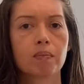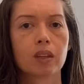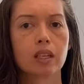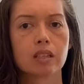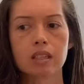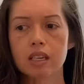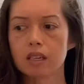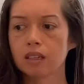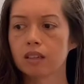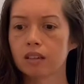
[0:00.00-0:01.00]

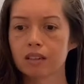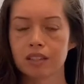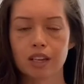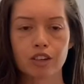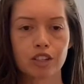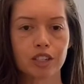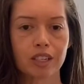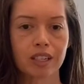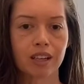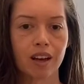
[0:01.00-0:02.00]
seeing
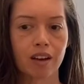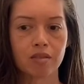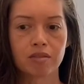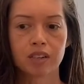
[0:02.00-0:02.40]
scarcity of